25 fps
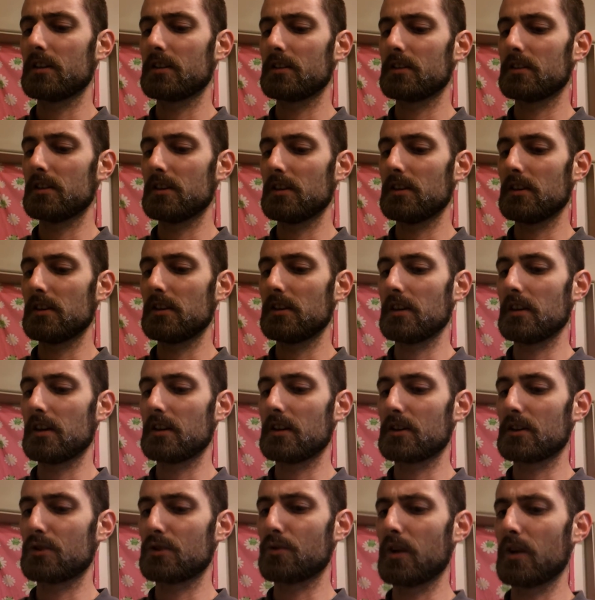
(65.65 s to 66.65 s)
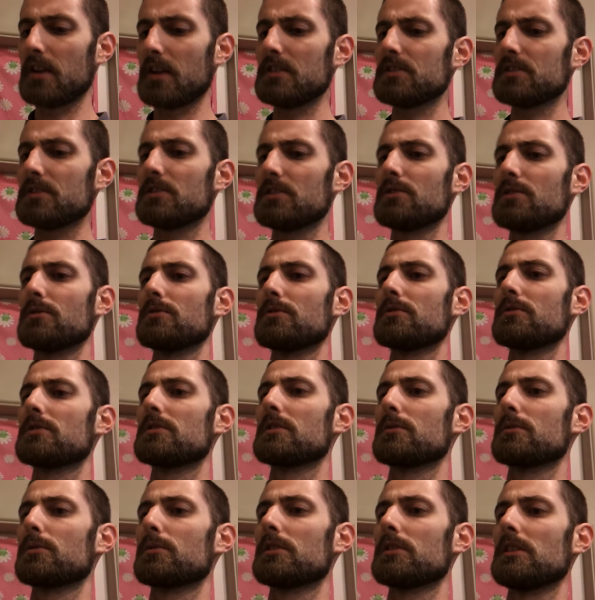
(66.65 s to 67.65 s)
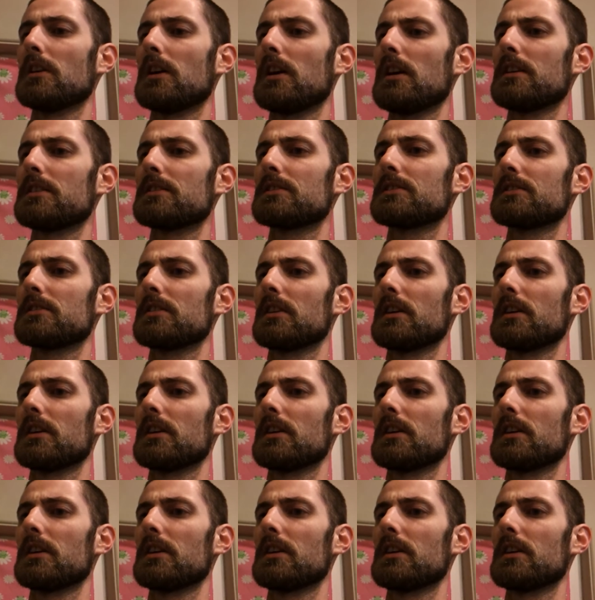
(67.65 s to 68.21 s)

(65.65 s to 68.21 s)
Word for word: the uh, grains used are really nice,